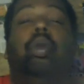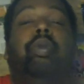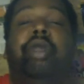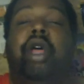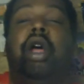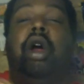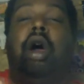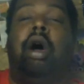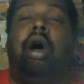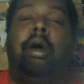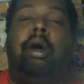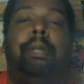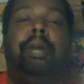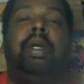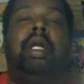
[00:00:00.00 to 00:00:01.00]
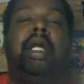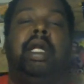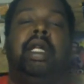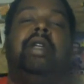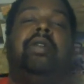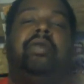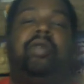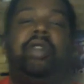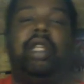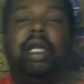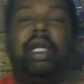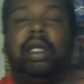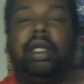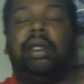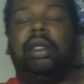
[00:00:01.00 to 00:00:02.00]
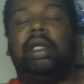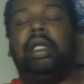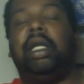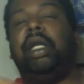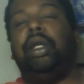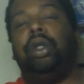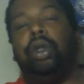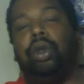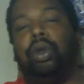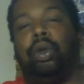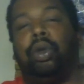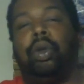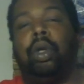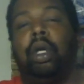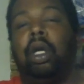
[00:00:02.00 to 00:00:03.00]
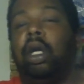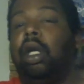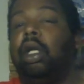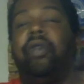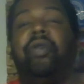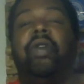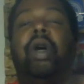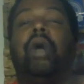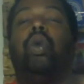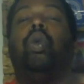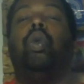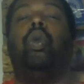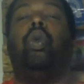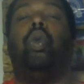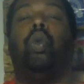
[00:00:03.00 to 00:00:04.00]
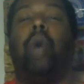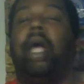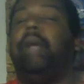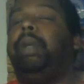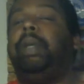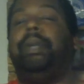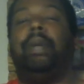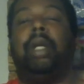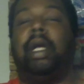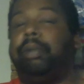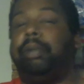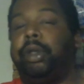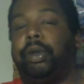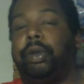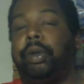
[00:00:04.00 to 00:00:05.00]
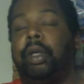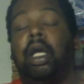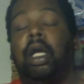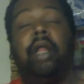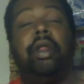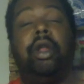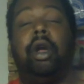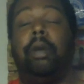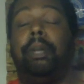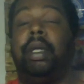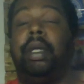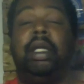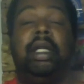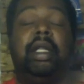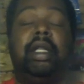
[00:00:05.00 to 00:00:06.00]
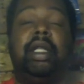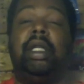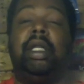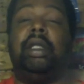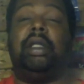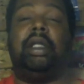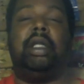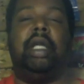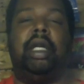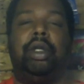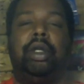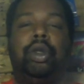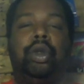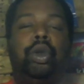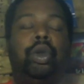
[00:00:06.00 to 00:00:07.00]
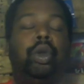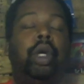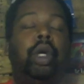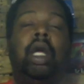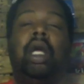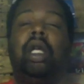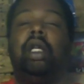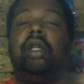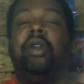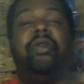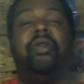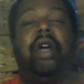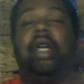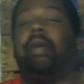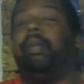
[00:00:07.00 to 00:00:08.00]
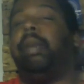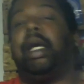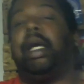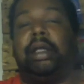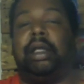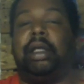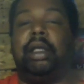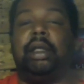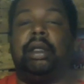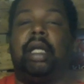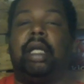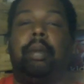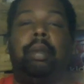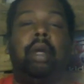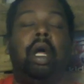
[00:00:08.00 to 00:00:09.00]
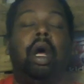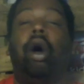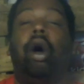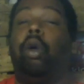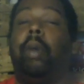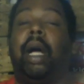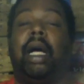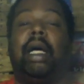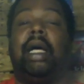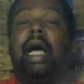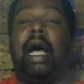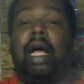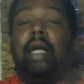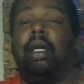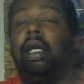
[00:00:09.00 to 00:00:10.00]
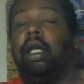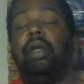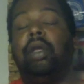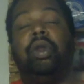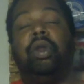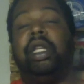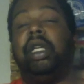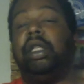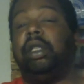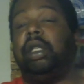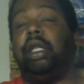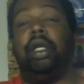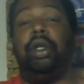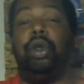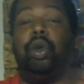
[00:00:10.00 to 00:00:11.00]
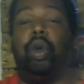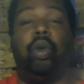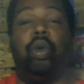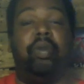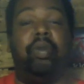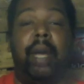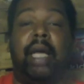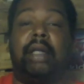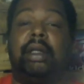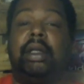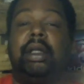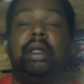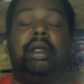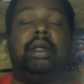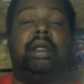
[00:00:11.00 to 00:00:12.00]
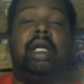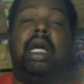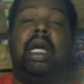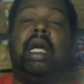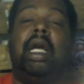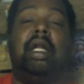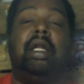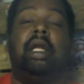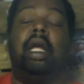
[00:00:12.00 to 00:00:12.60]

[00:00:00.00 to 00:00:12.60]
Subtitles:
There are plenty of things that they do to fuck white people up to. There are plenty of things that they do to fuck Mexicans up. Oh my God, the things that they're doing with Mexicans, and